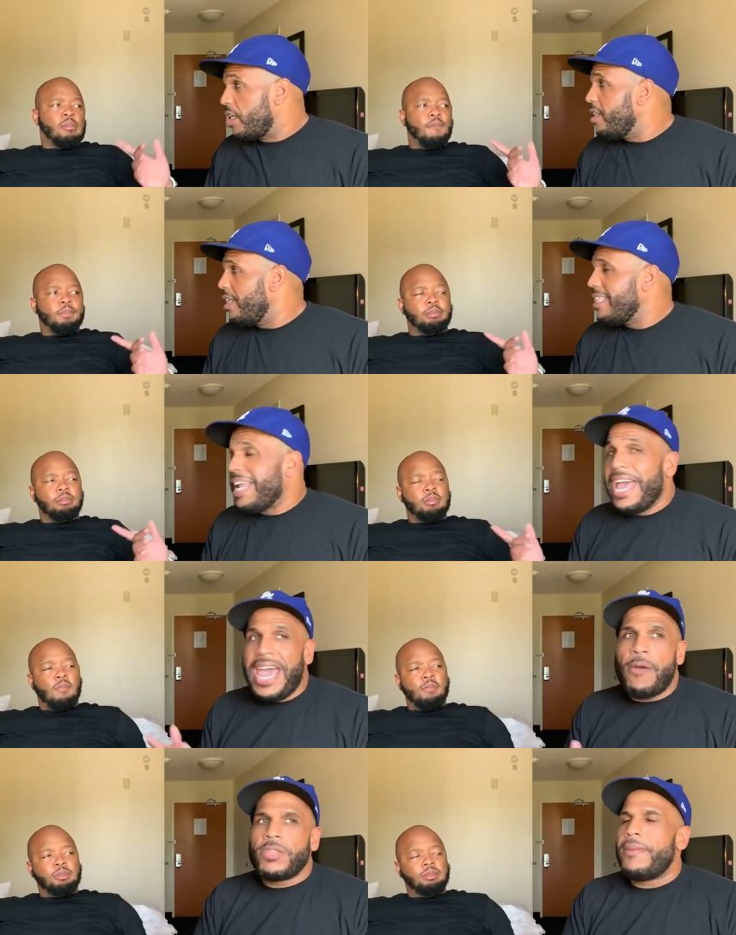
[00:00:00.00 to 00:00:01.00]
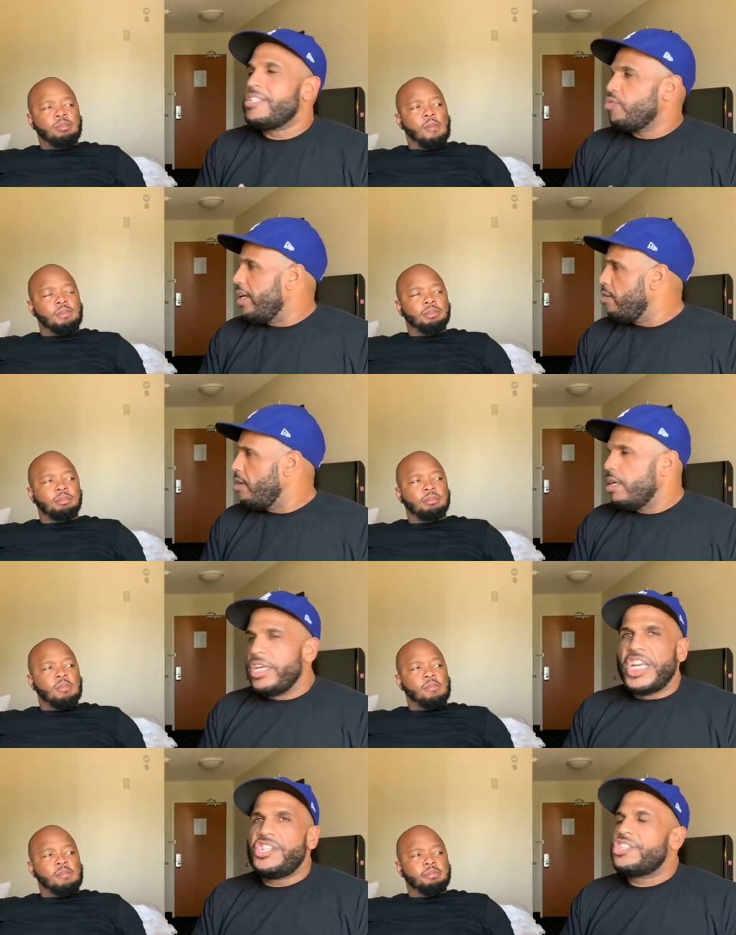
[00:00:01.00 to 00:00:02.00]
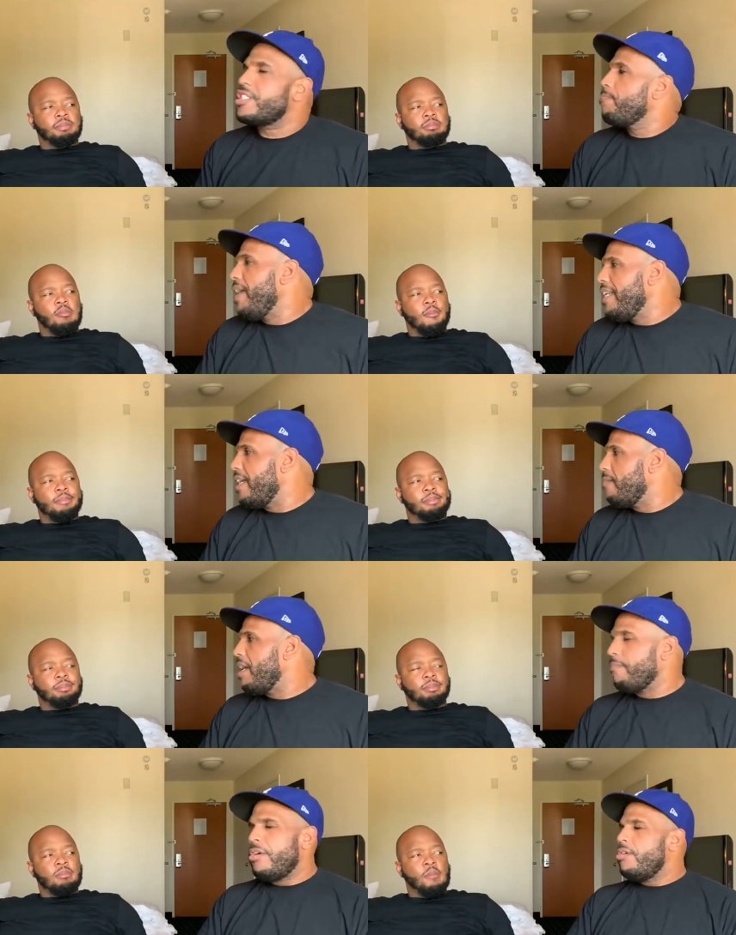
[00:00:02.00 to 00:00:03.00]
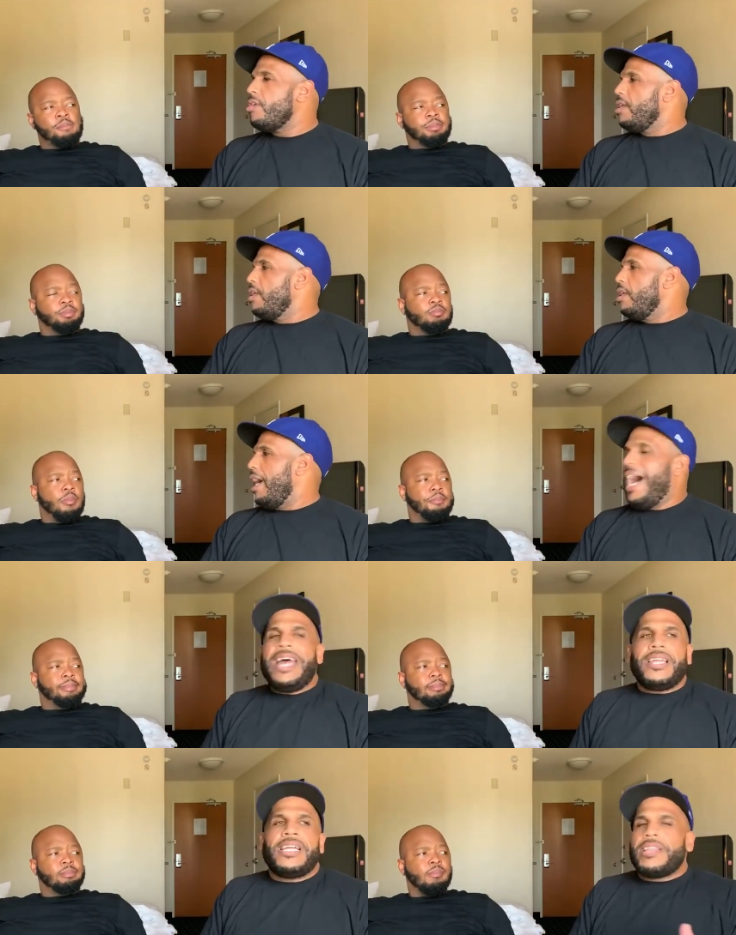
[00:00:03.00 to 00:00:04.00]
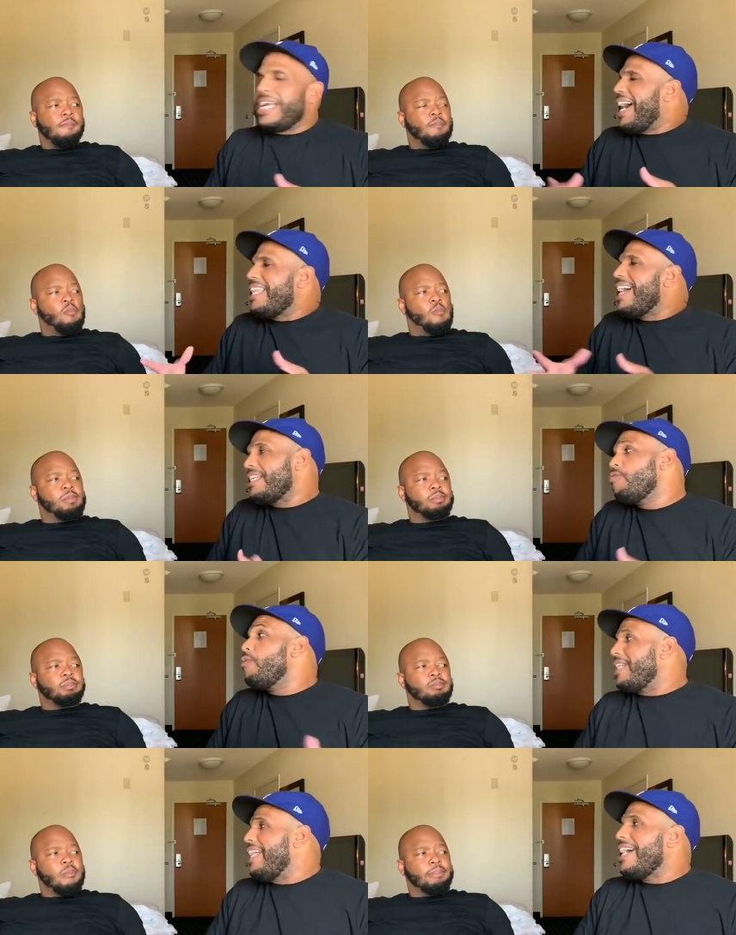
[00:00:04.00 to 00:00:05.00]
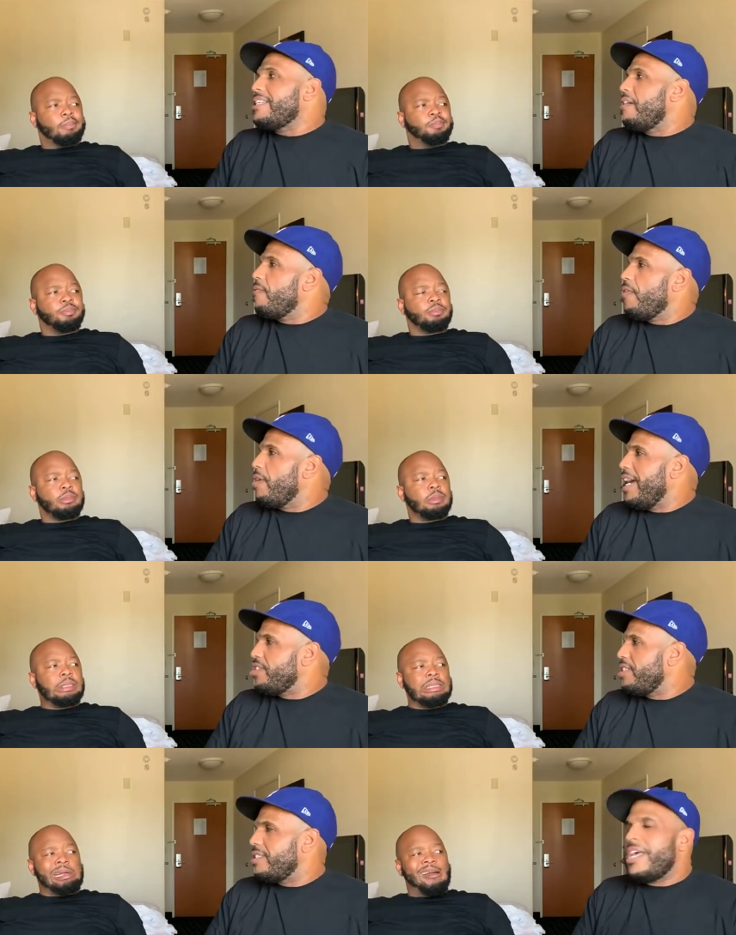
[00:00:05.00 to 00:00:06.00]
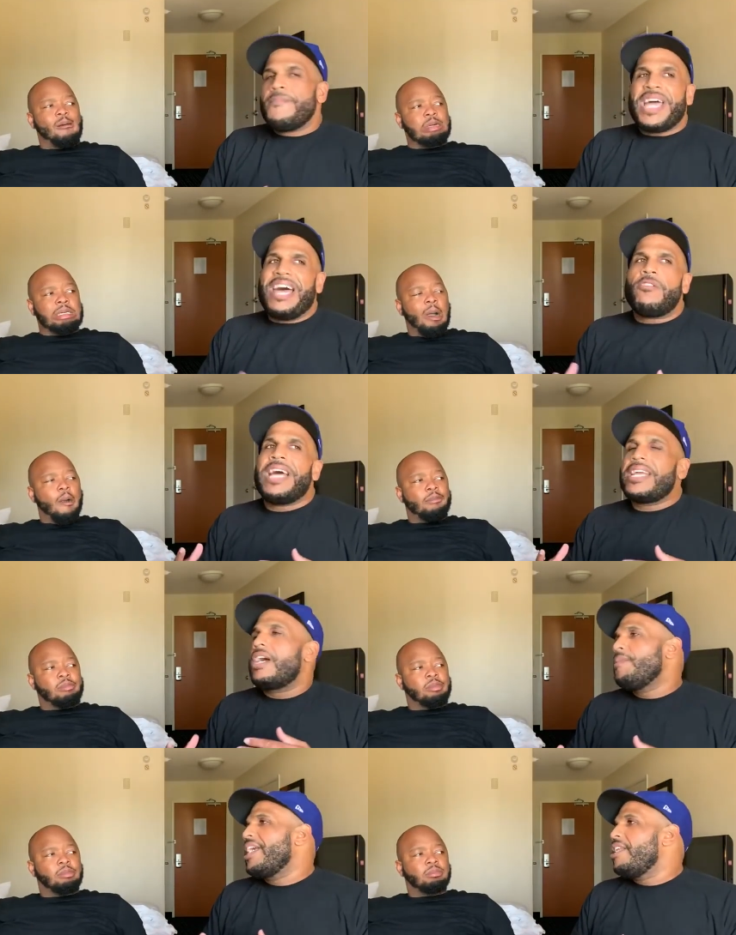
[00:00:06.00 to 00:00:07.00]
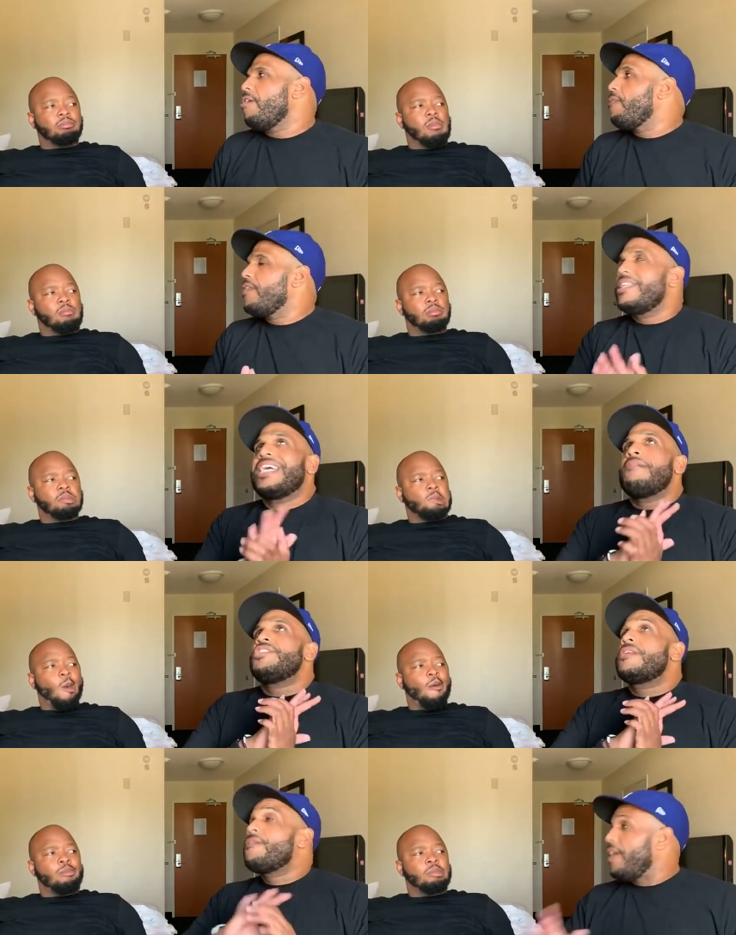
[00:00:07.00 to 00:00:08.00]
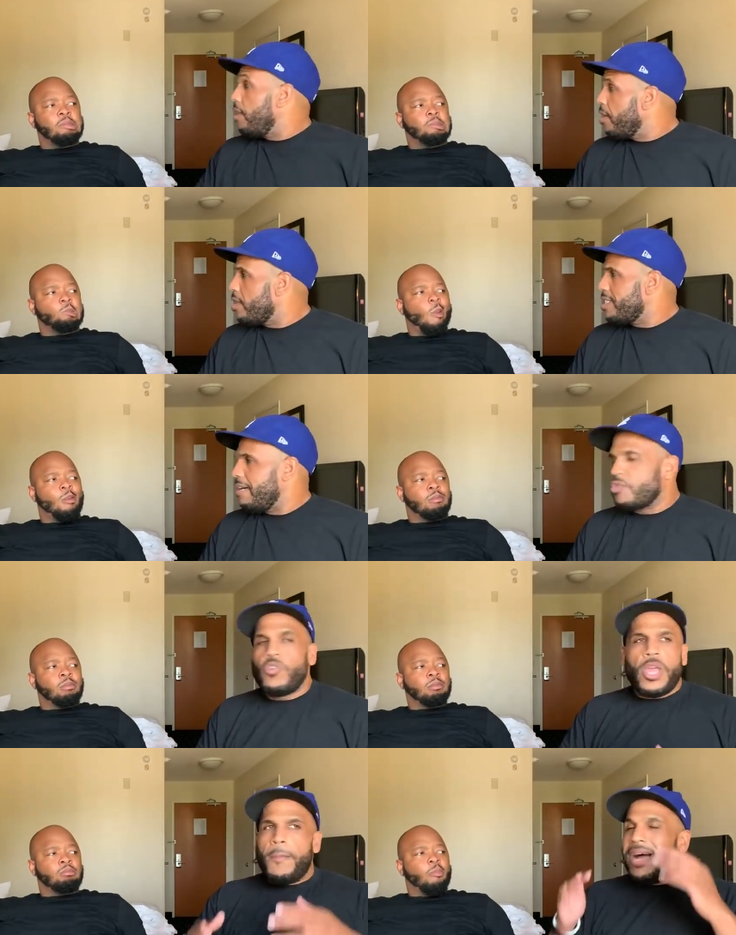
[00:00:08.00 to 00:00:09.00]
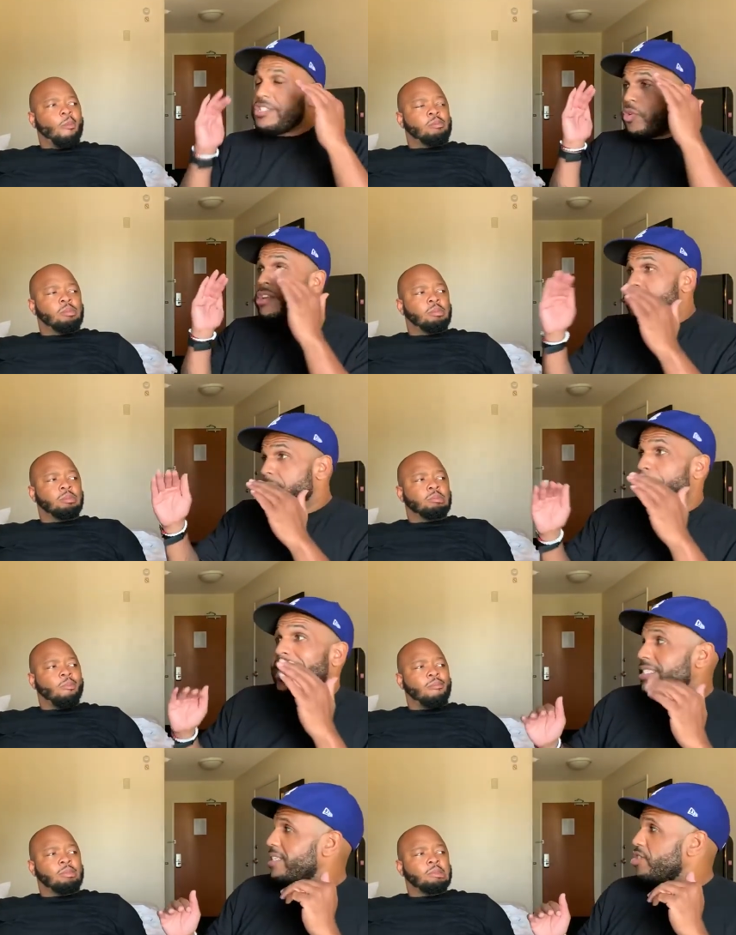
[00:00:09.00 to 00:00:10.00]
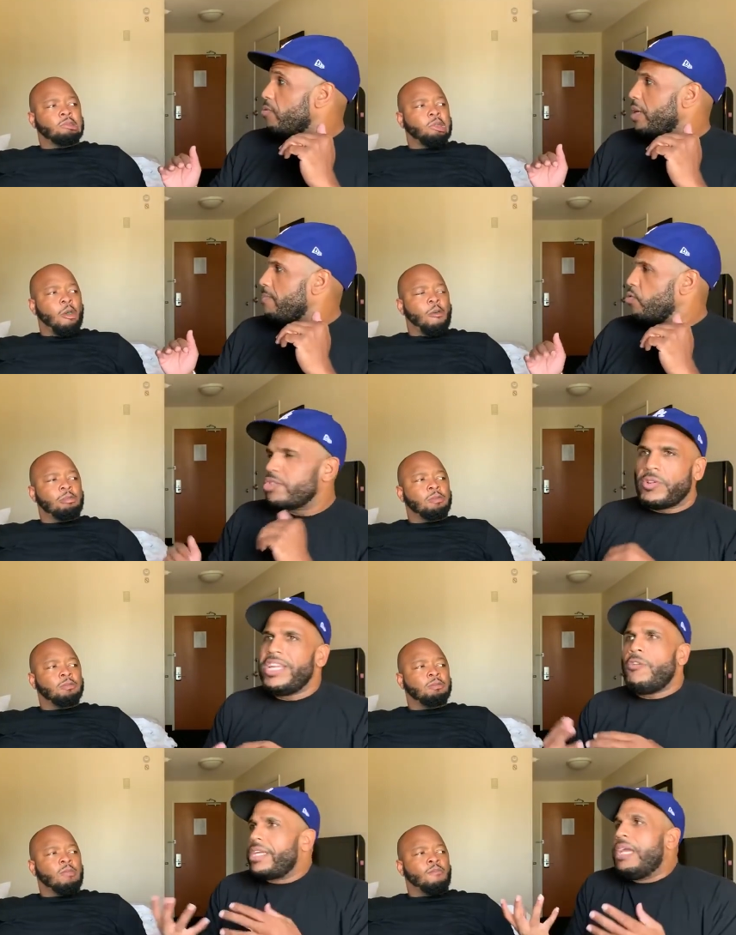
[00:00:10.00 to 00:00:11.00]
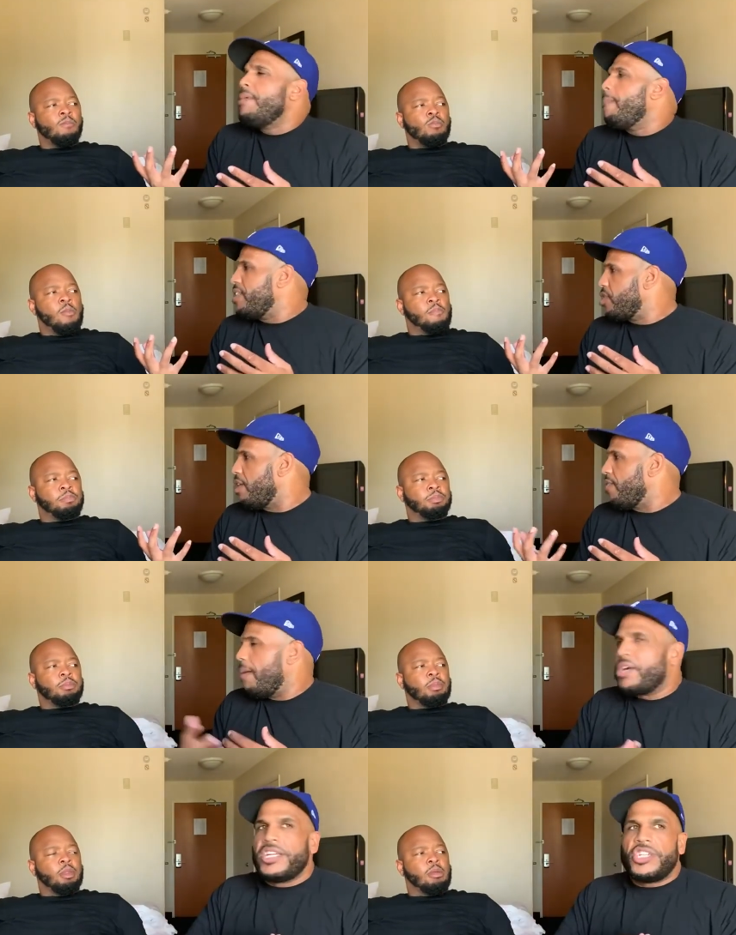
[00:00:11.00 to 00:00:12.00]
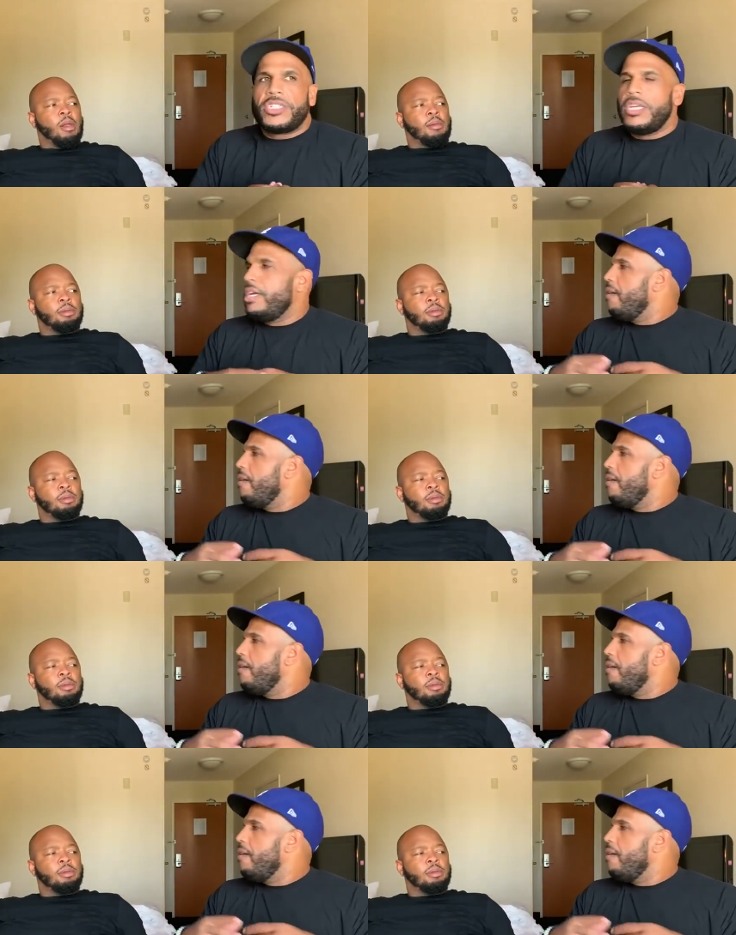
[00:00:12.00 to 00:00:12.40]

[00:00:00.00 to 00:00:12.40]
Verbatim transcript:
Speaker 1: good thing that I had with my trainer is just explaining him like, bro, I like I like doing I like different variations. I don't like coming in here and feeling like I'm just failing all the time. So my trainer just pays attention to what I'm doing. So he don't give me a bunch of stuff that I'm gonna just